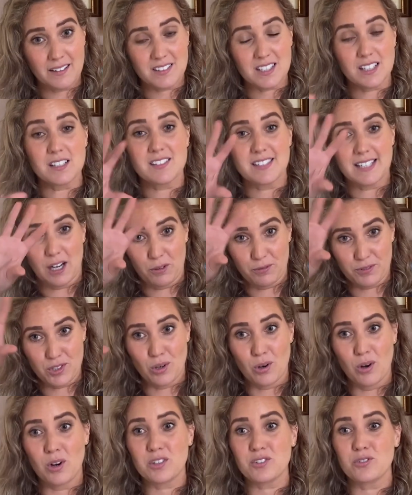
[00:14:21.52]
to
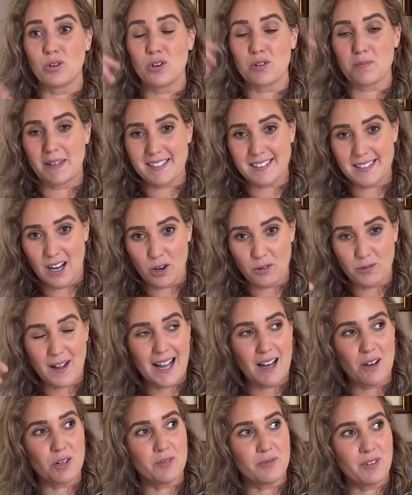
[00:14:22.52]
talk myself
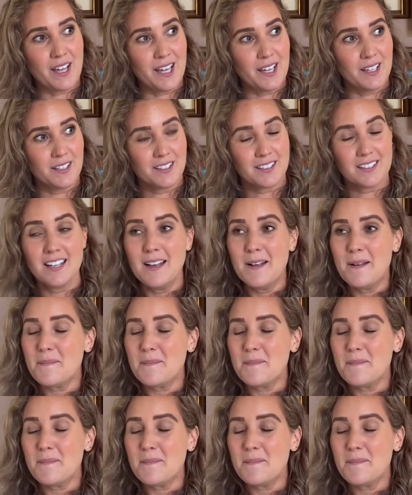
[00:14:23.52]
out of it, and